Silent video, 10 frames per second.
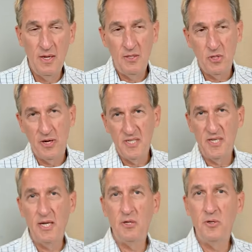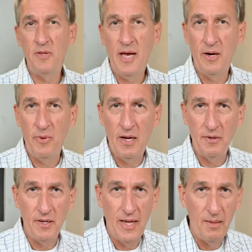So let's say you do that
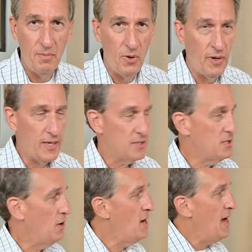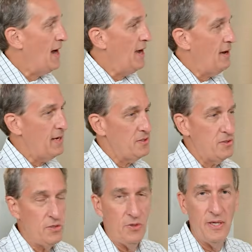around late morning. So I like to
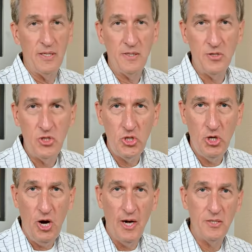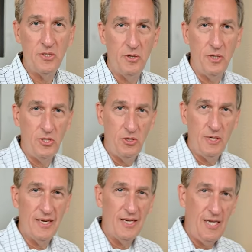do it as a chart so that you
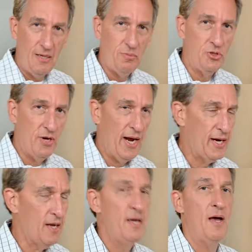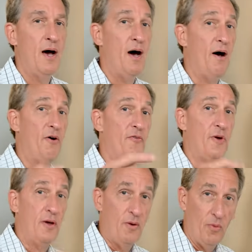can keep track of
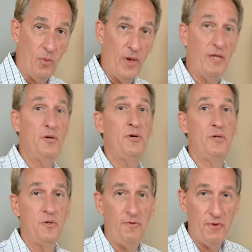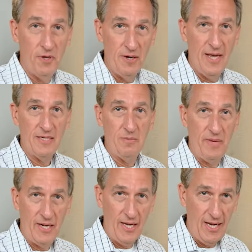when you're due for your next
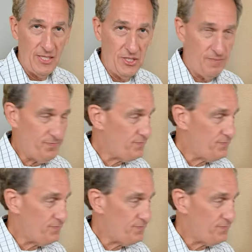medication.